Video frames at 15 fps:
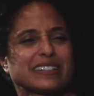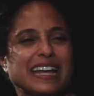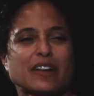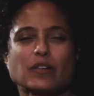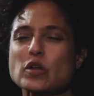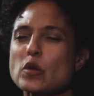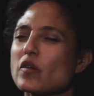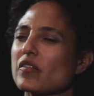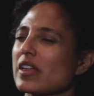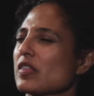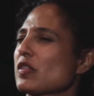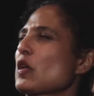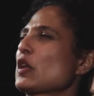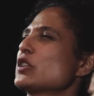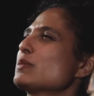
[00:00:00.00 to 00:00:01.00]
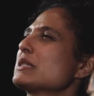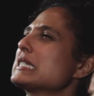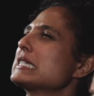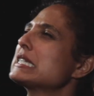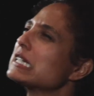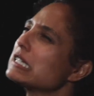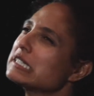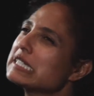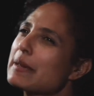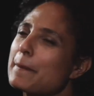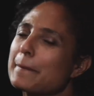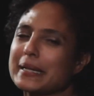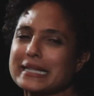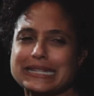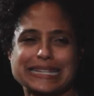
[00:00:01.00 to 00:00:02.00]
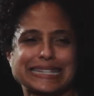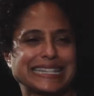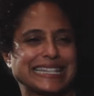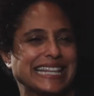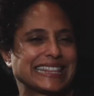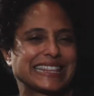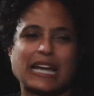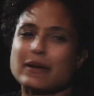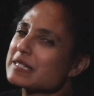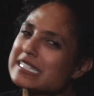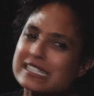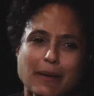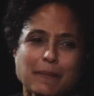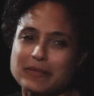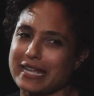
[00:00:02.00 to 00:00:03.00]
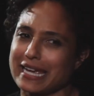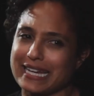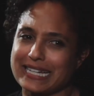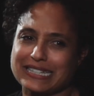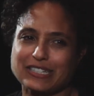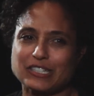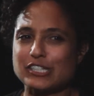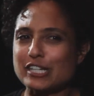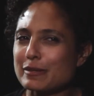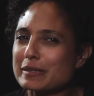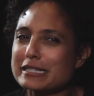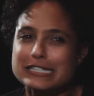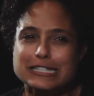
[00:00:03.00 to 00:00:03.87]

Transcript: know if I thought she was guilty, but thought something. There should have been